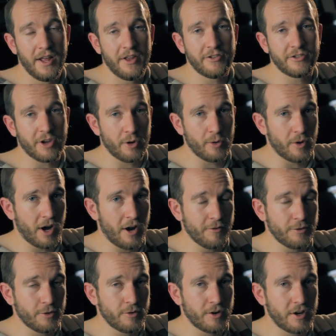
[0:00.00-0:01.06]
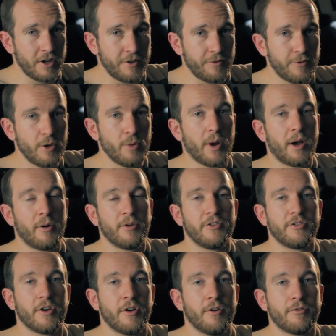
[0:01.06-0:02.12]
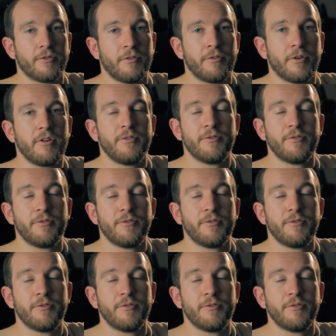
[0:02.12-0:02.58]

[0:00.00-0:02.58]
So after a few hours of very